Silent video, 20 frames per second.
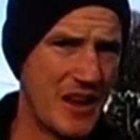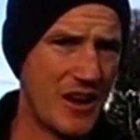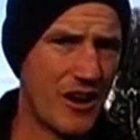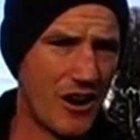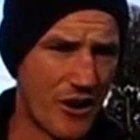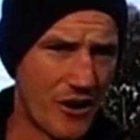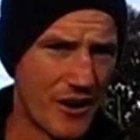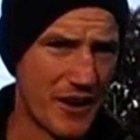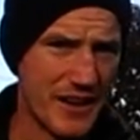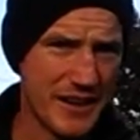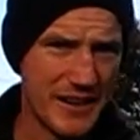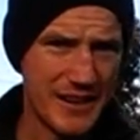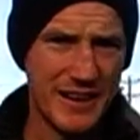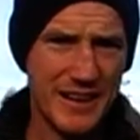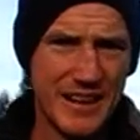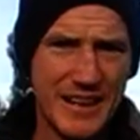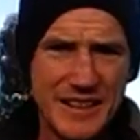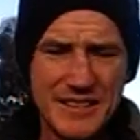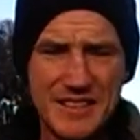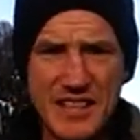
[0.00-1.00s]
alright?
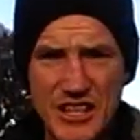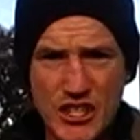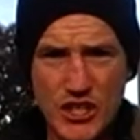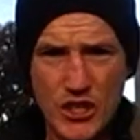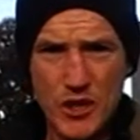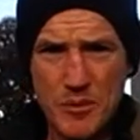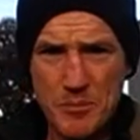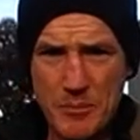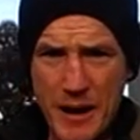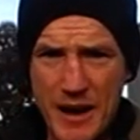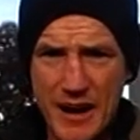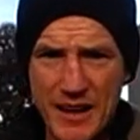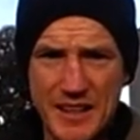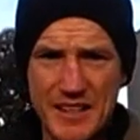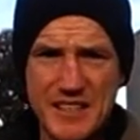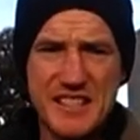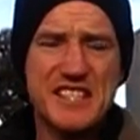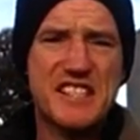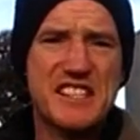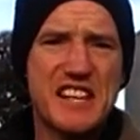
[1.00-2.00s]
They should market
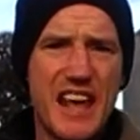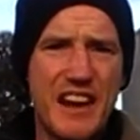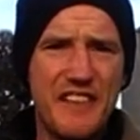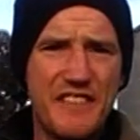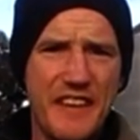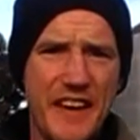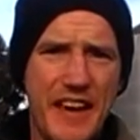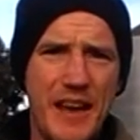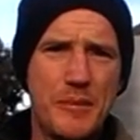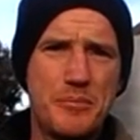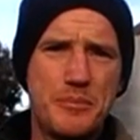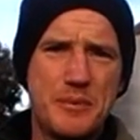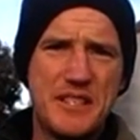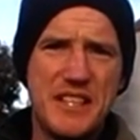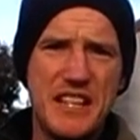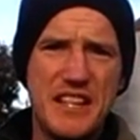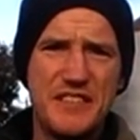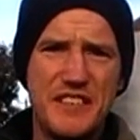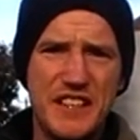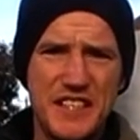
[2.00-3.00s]
self-help
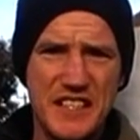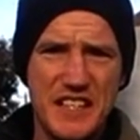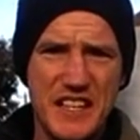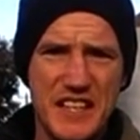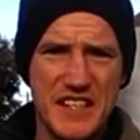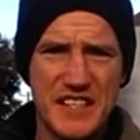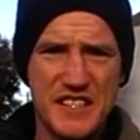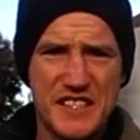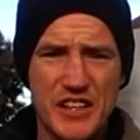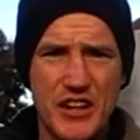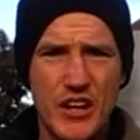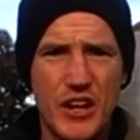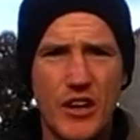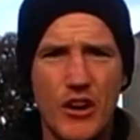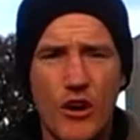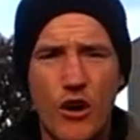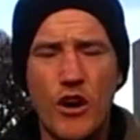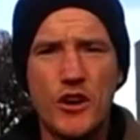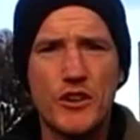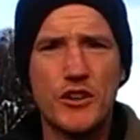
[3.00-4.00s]
DVDs
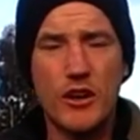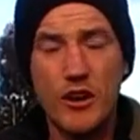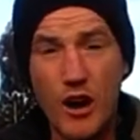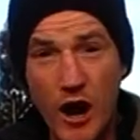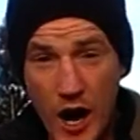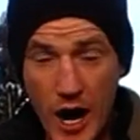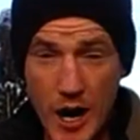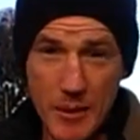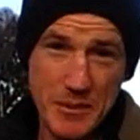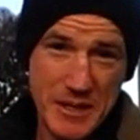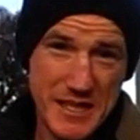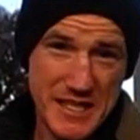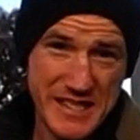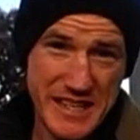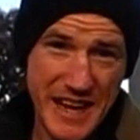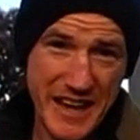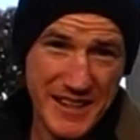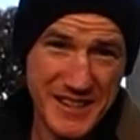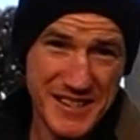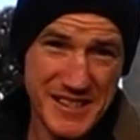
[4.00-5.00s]
under common
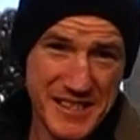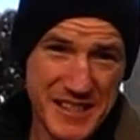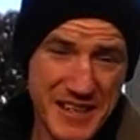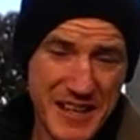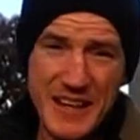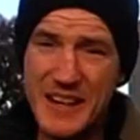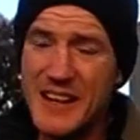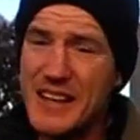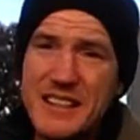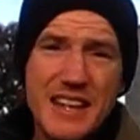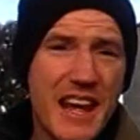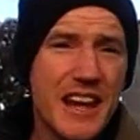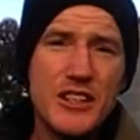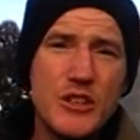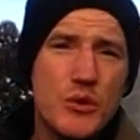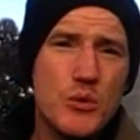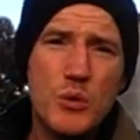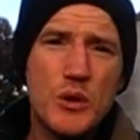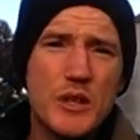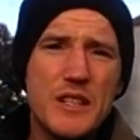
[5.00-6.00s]
sense. Then
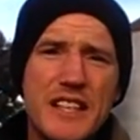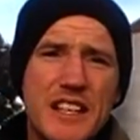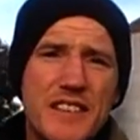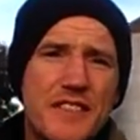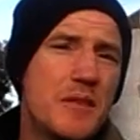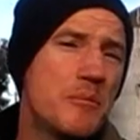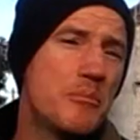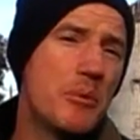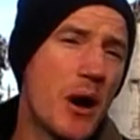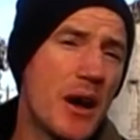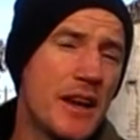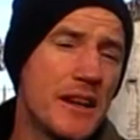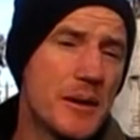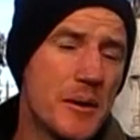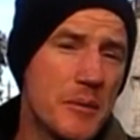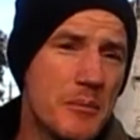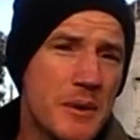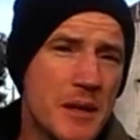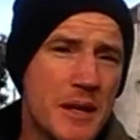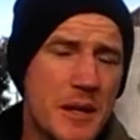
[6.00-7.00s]
you wouldn't even buy
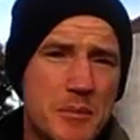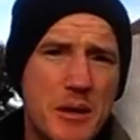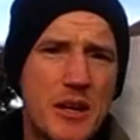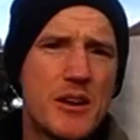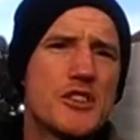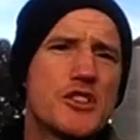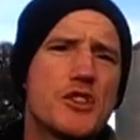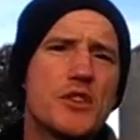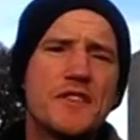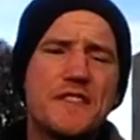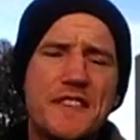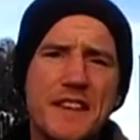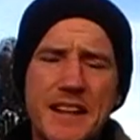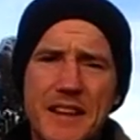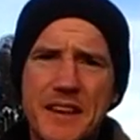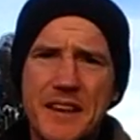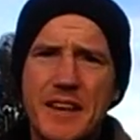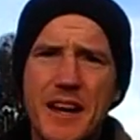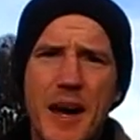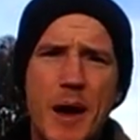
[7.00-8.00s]
them because you'd feel
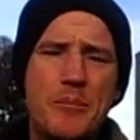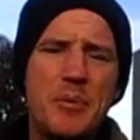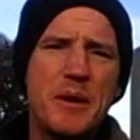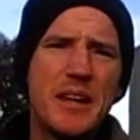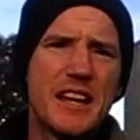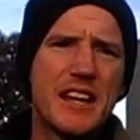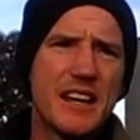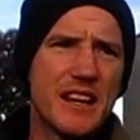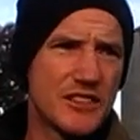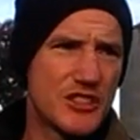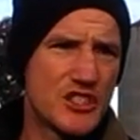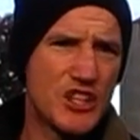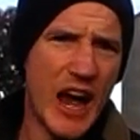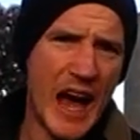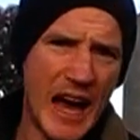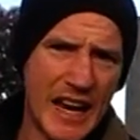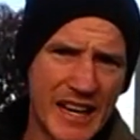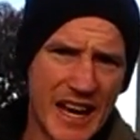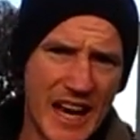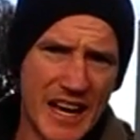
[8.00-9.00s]
like a big
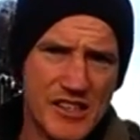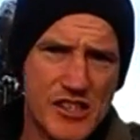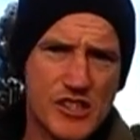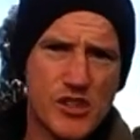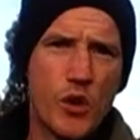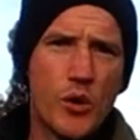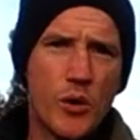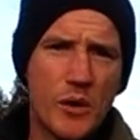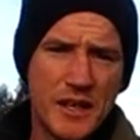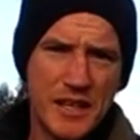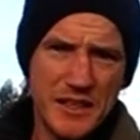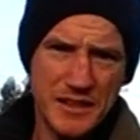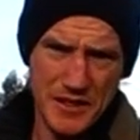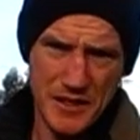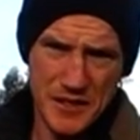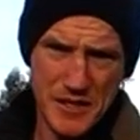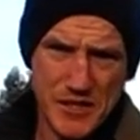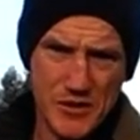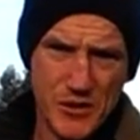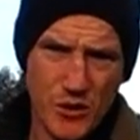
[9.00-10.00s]
jackass going into the
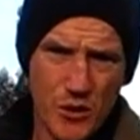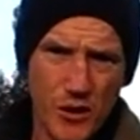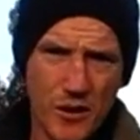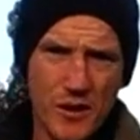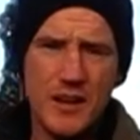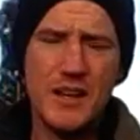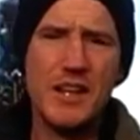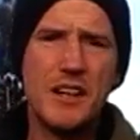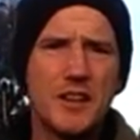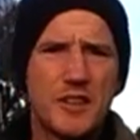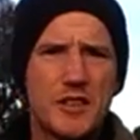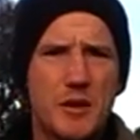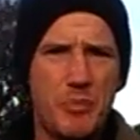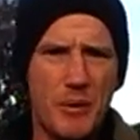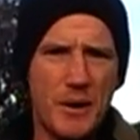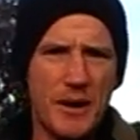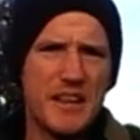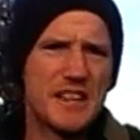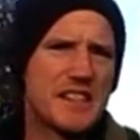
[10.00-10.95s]
store to buy a